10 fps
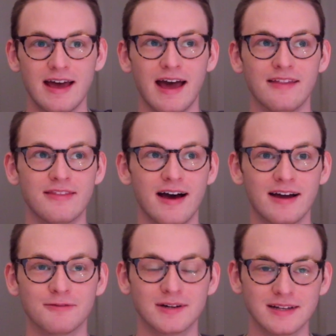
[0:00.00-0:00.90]
And
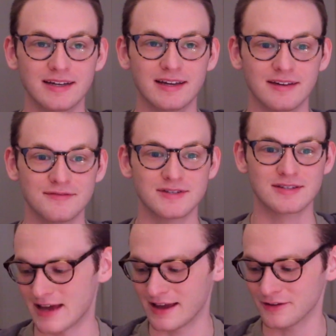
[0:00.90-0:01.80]
that really gives
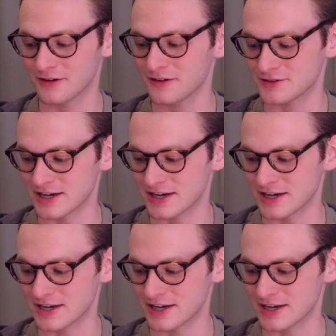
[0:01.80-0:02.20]
Taylor